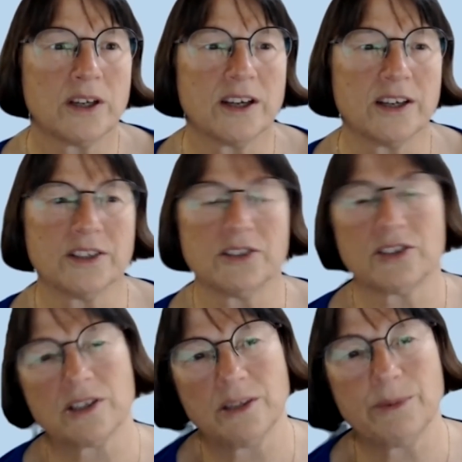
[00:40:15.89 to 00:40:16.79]
And under
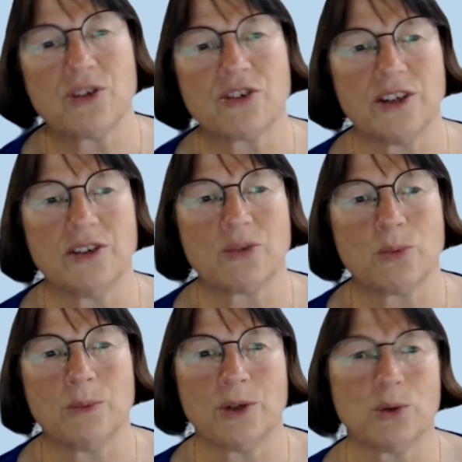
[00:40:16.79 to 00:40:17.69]
climate change,
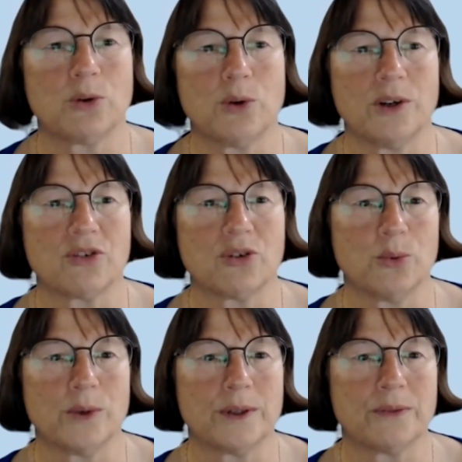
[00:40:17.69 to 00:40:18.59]
when we're not quite sure
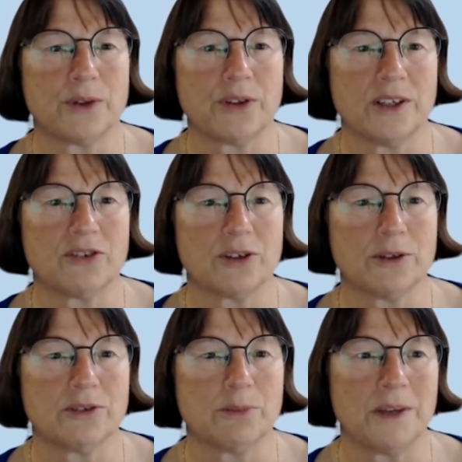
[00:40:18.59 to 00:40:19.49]
where everything is
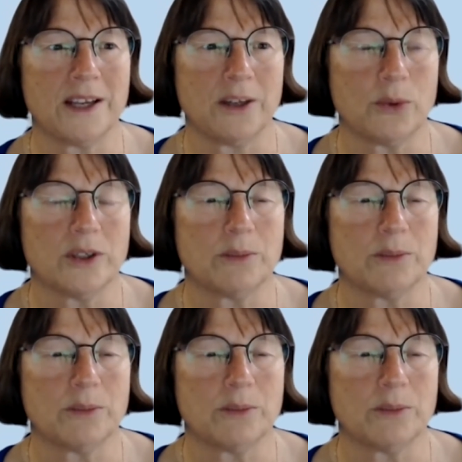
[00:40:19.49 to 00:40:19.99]
going to be anyway,